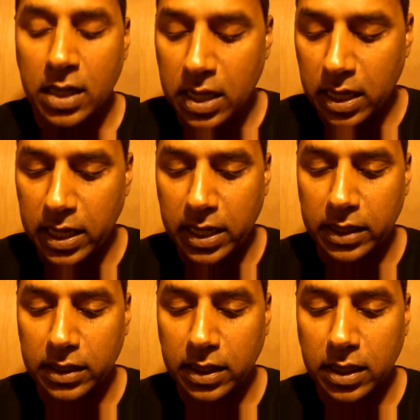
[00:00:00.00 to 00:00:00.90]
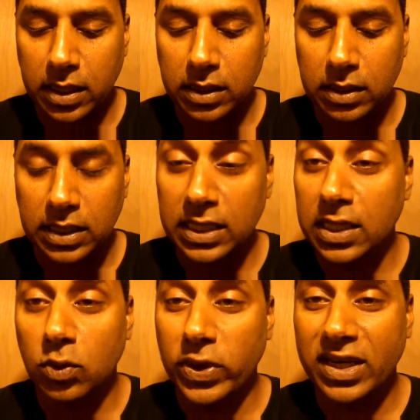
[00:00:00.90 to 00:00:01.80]
and uh, he
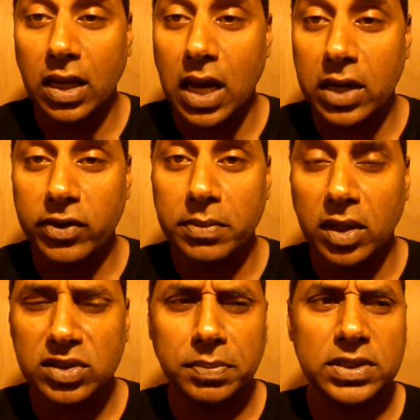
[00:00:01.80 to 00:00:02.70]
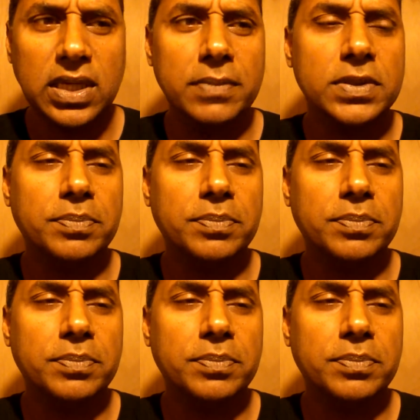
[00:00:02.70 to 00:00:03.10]
didn't win the lottery multiple times,